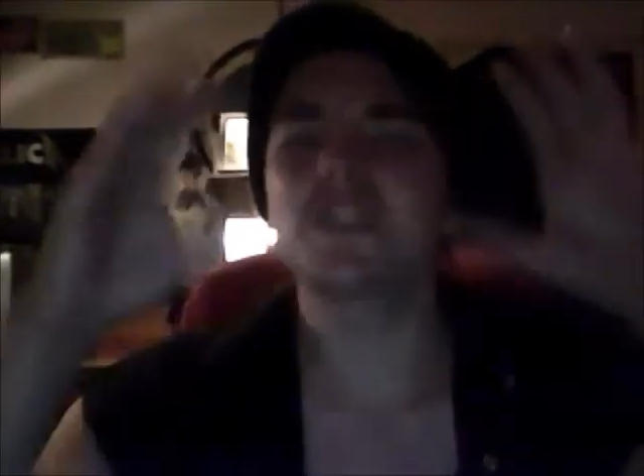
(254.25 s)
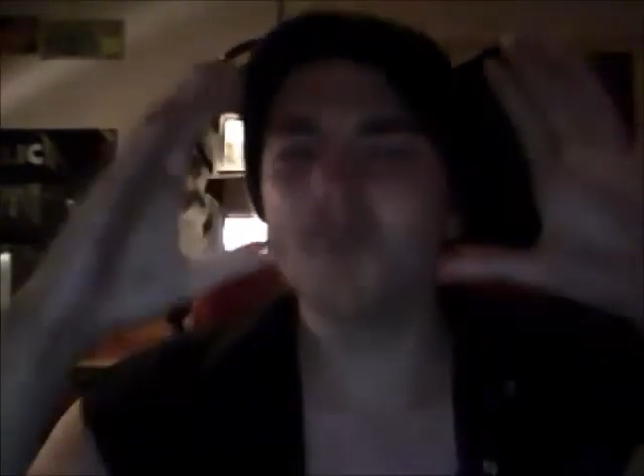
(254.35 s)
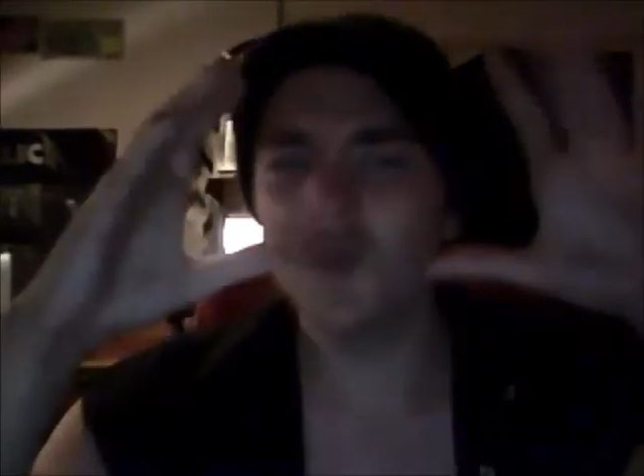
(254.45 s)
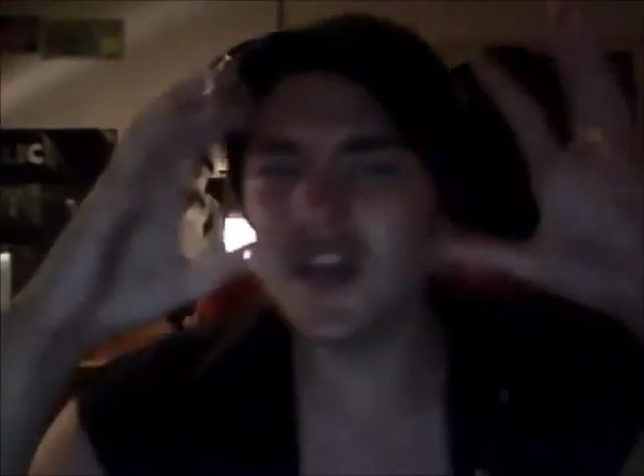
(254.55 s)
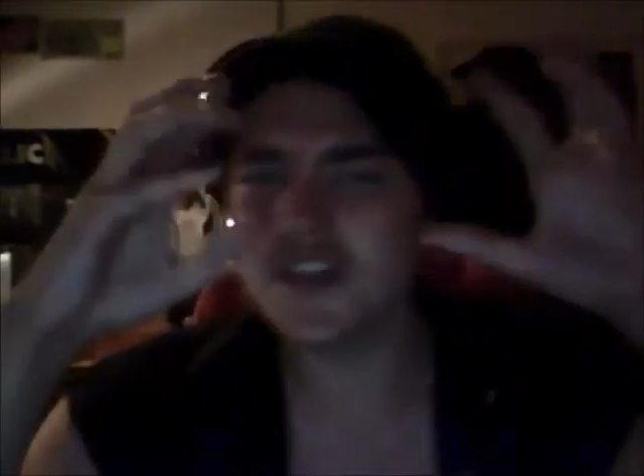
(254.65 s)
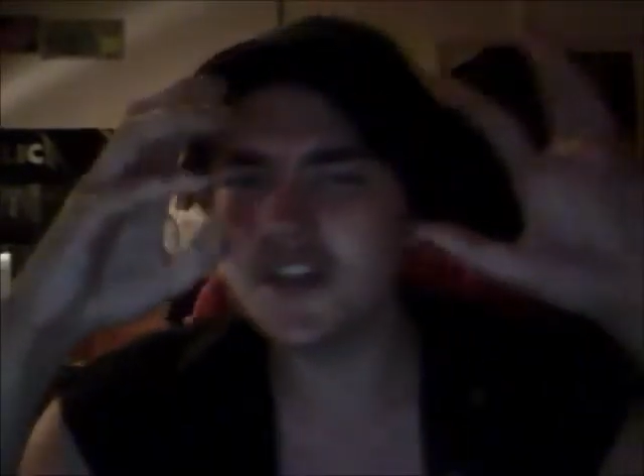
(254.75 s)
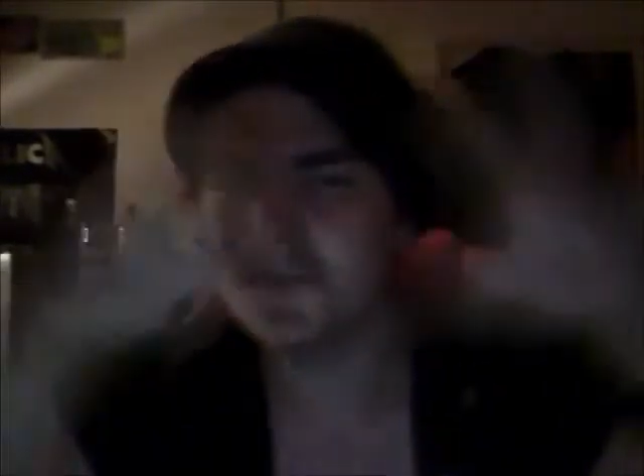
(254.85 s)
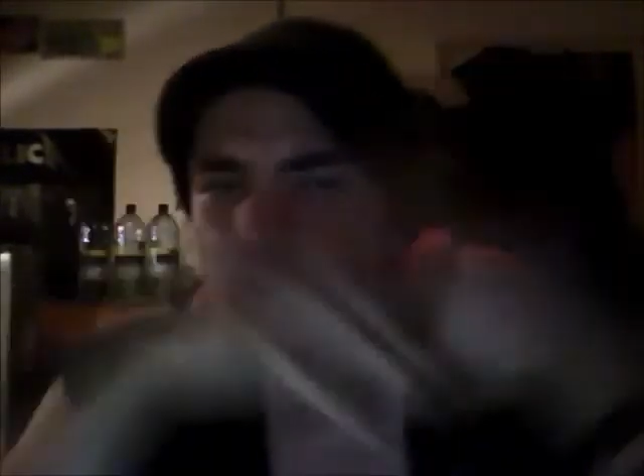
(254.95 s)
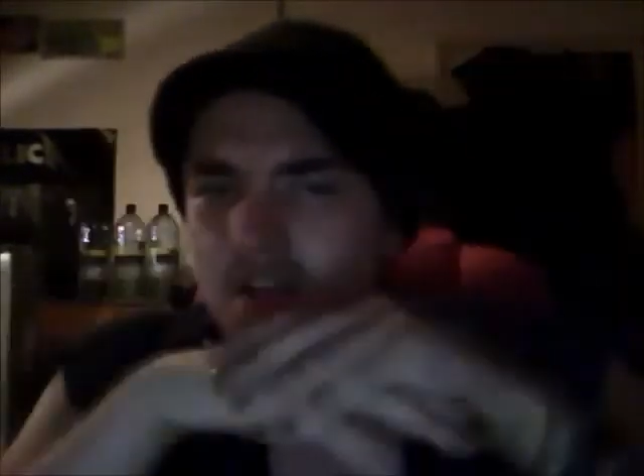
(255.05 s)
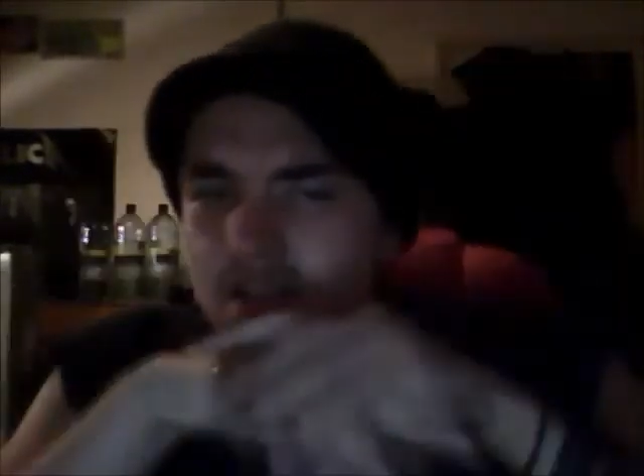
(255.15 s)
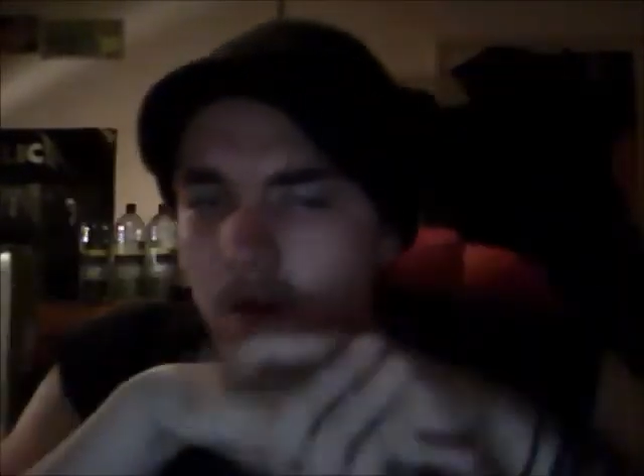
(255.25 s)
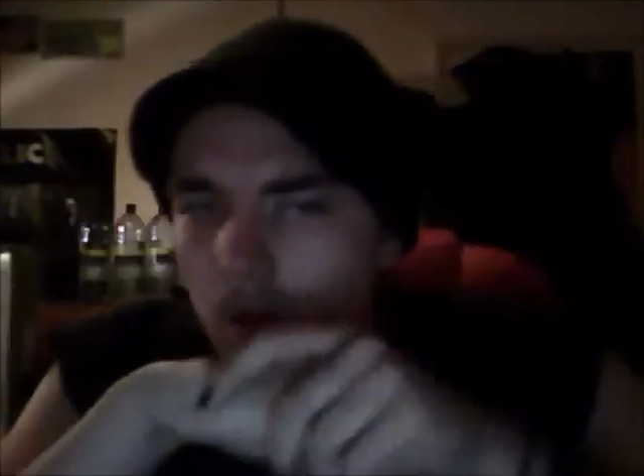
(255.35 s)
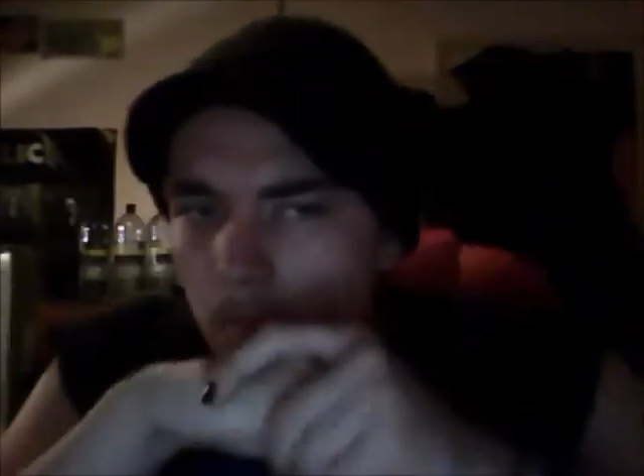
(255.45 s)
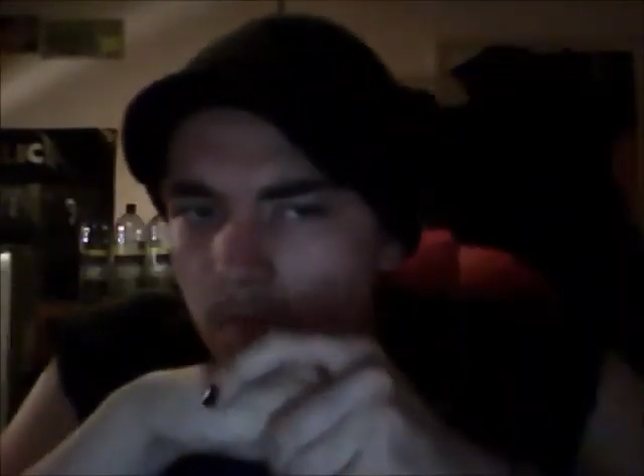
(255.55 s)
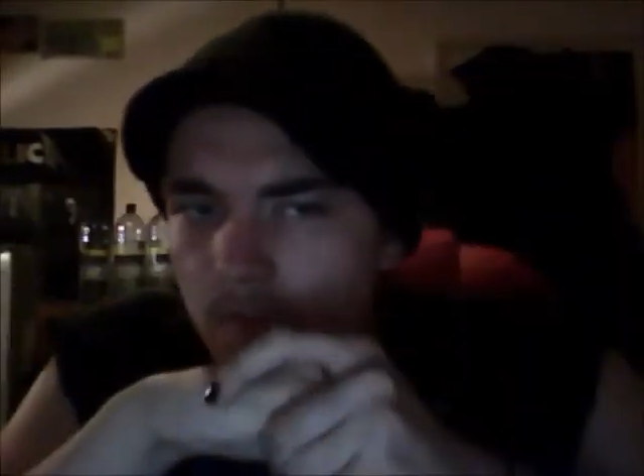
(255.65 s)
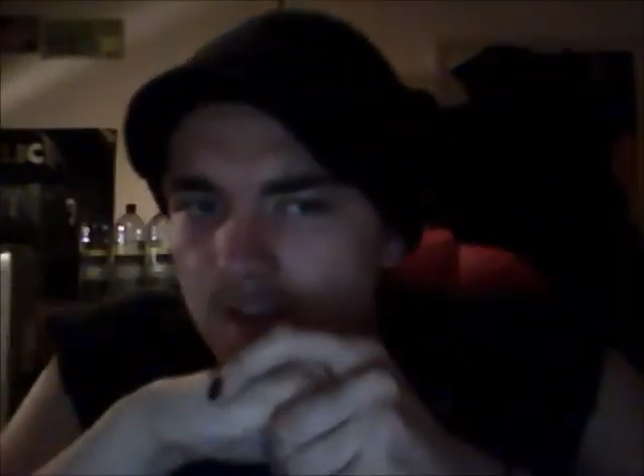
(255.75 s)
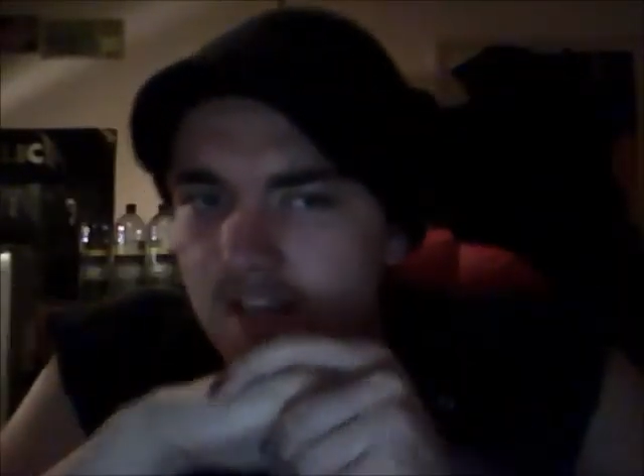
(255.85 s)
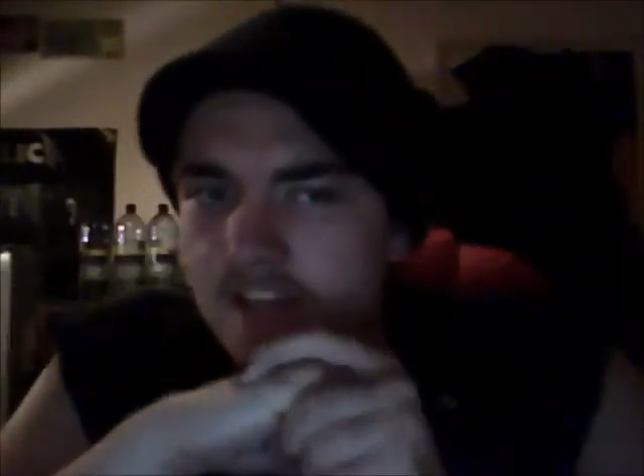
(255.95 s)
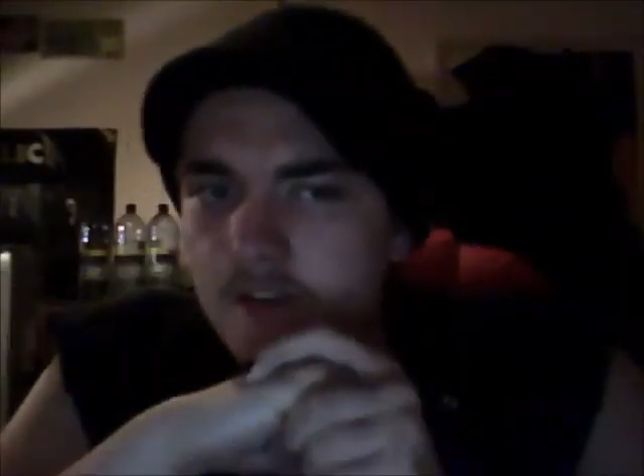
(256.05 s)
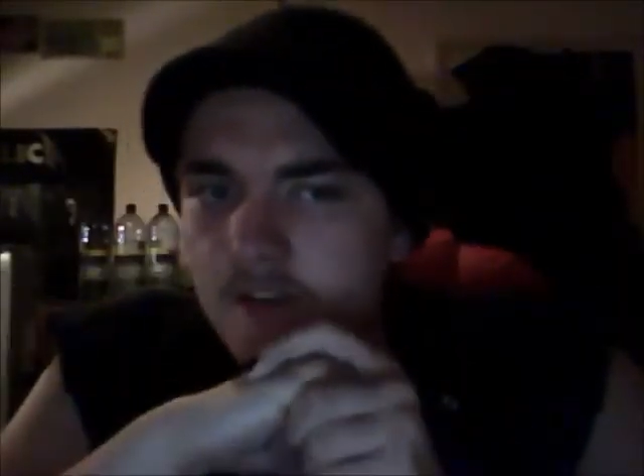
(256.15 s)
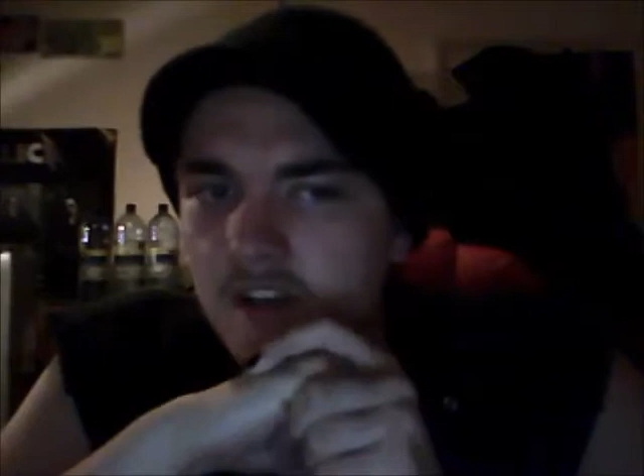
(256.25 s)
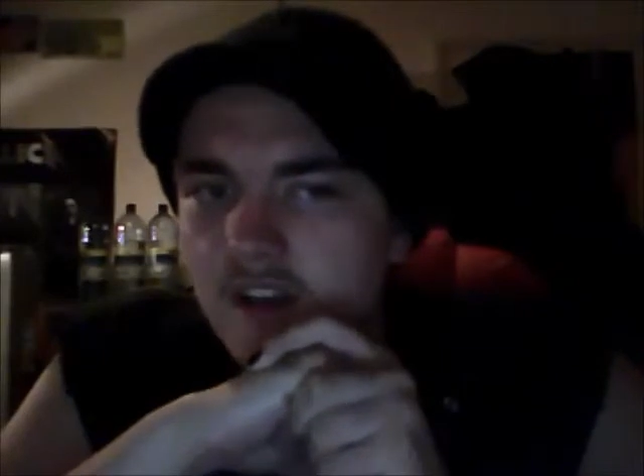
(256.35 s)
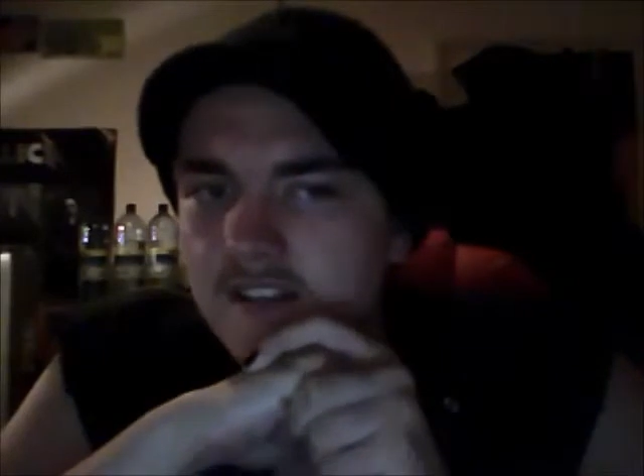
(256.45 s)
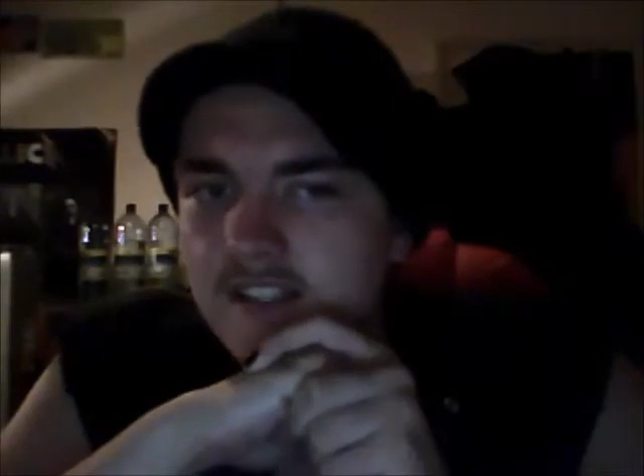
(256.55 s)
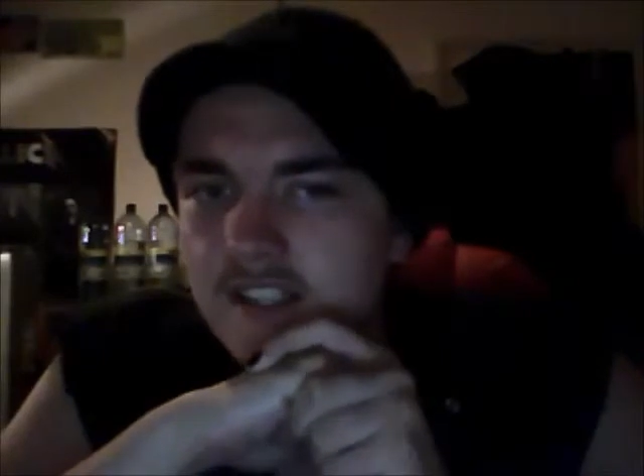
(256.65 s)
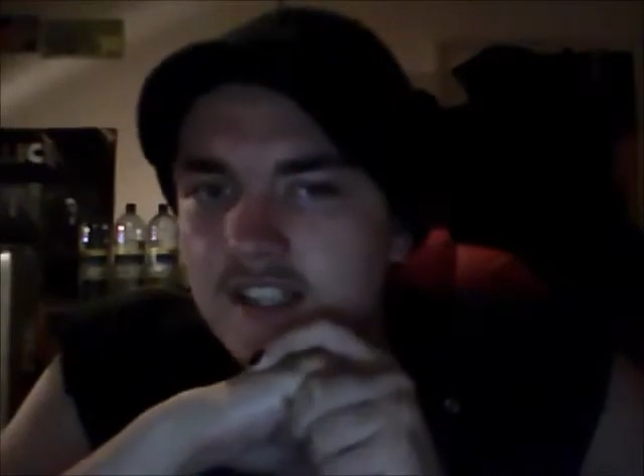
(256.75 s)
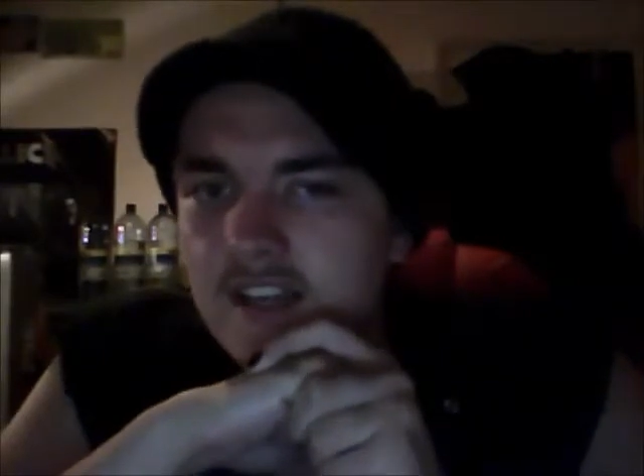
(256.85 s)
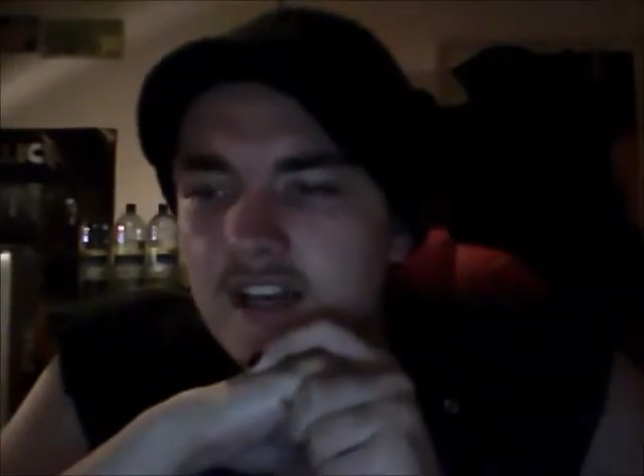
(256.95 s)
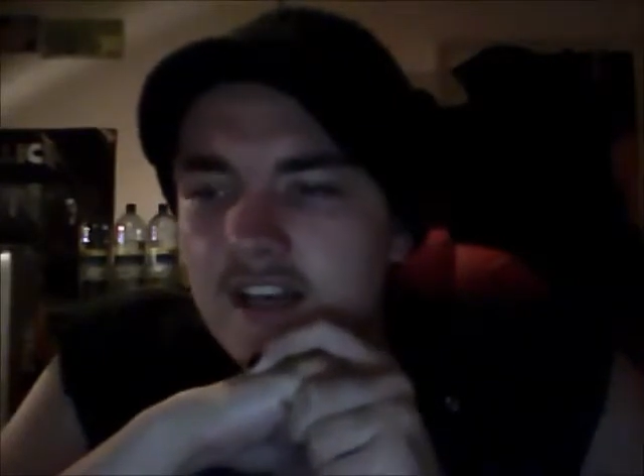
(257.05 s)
smallish because they're a lot more friendly and you can kind of